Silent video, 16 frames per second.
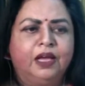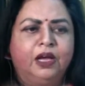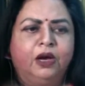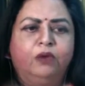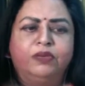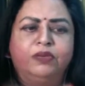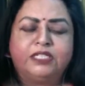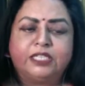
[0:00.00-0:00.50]

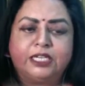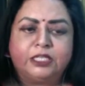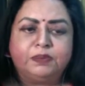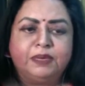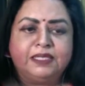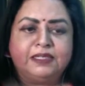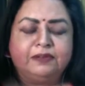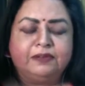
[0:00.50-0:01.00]
Over 6
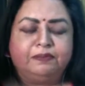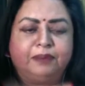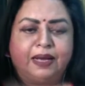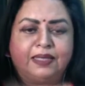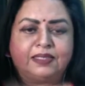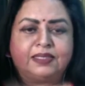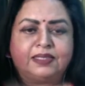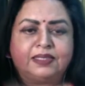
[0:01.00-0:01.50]
months have
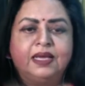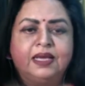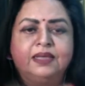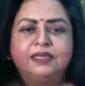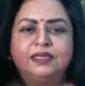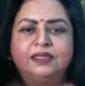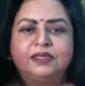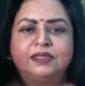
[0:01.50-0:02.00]
passed
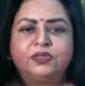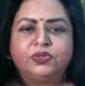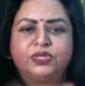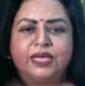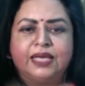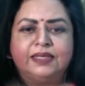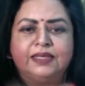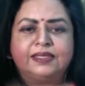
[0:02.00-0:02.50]
since
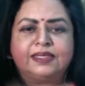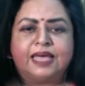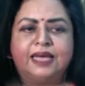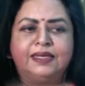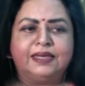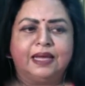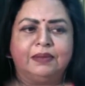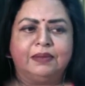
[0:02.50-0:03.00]
Sushant's
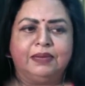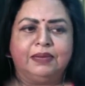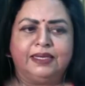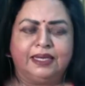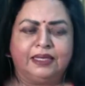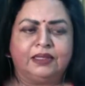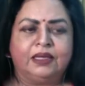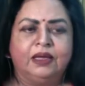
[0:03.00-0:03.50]
untimely
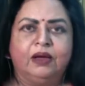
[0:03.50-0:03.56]
death